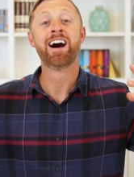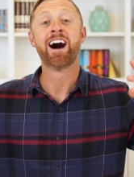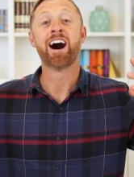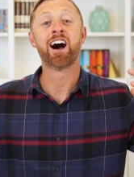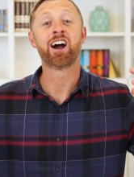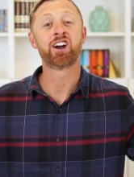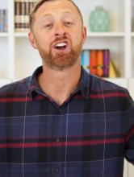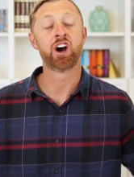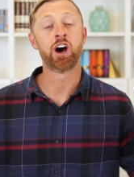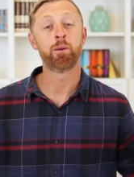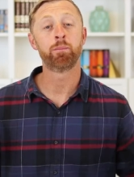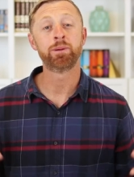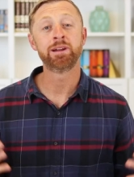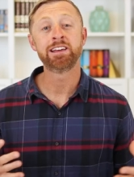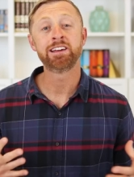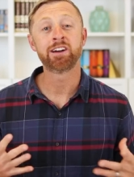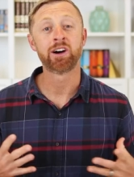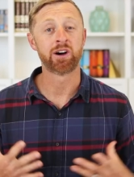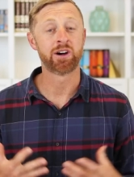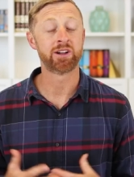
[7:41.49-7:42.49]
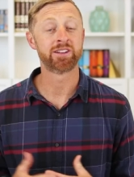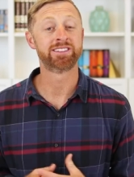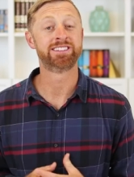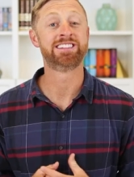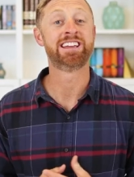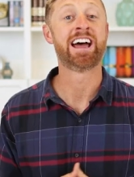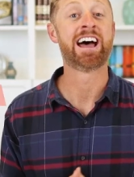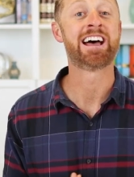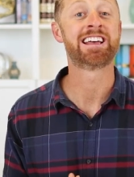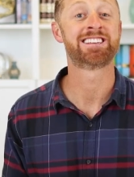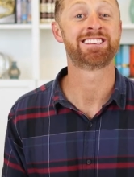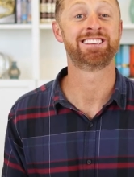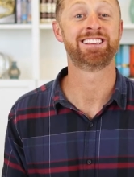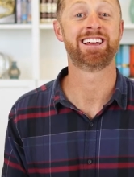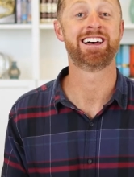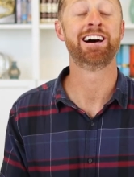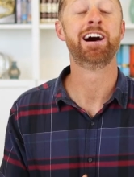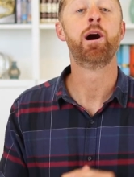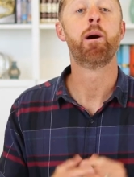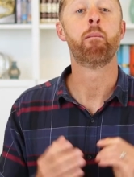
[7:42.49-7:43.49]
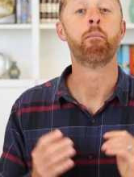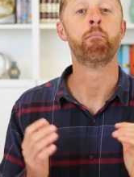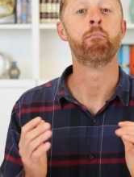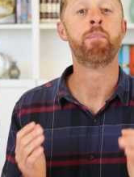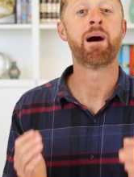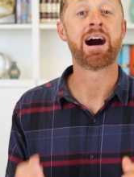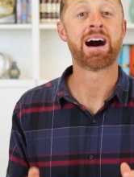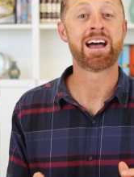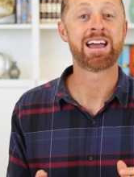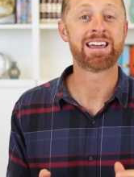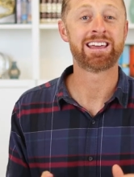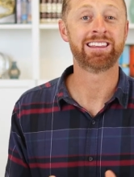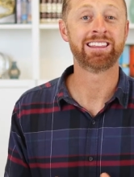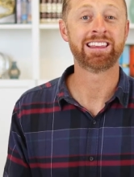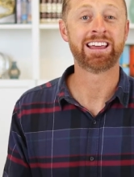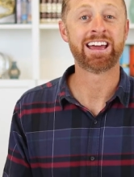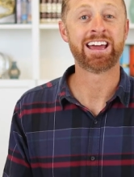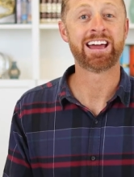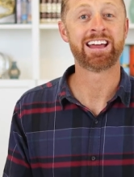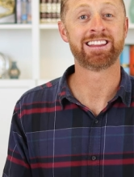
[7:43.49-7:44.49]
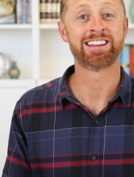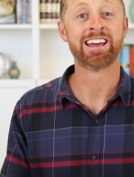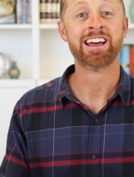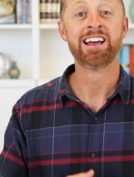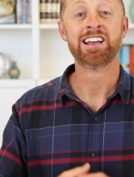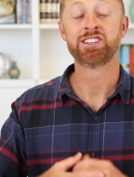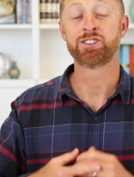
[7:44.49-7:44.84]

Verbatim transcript: a company called Tesla buying land.